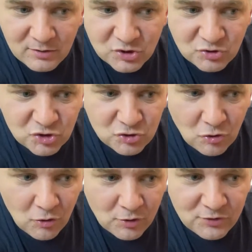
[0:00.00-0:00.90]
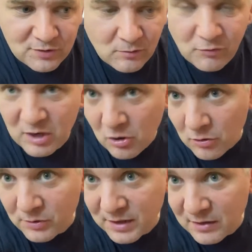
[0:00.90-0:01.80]
short
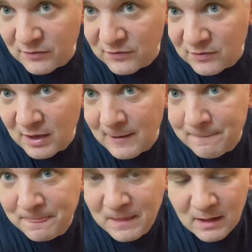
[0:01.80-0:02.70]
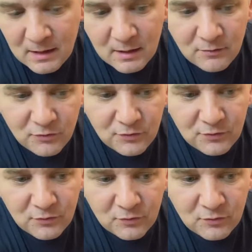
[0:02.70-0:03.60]
recordings
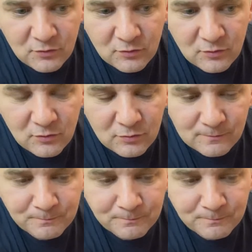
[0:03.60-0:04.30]
to